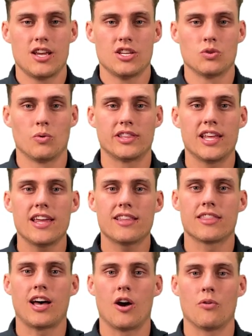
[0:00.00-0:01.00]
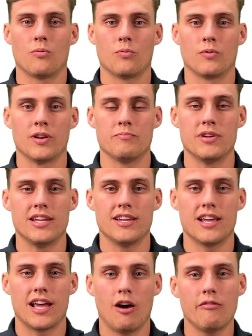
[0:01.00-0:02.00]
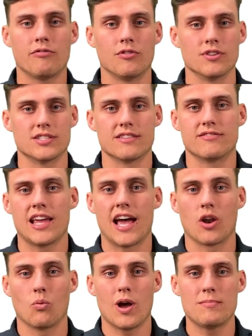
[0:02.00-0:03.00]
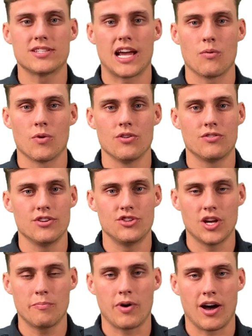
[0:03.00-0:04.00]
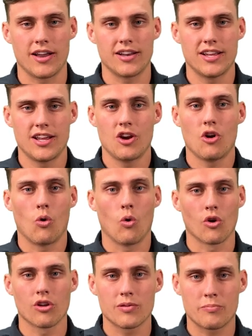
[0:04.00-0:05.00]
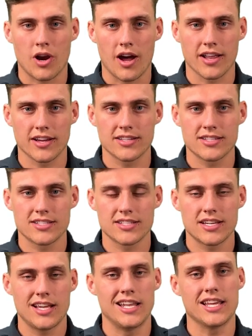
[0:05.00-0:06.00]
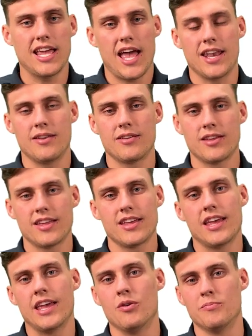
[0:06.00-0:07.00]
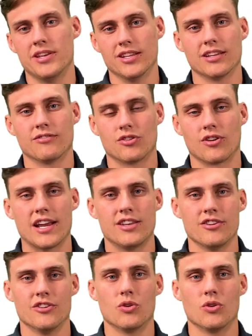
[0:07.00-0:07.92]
So what they thought would be helpful is if they had a website where you could jump on, order the products, and again, it would be delivered right to your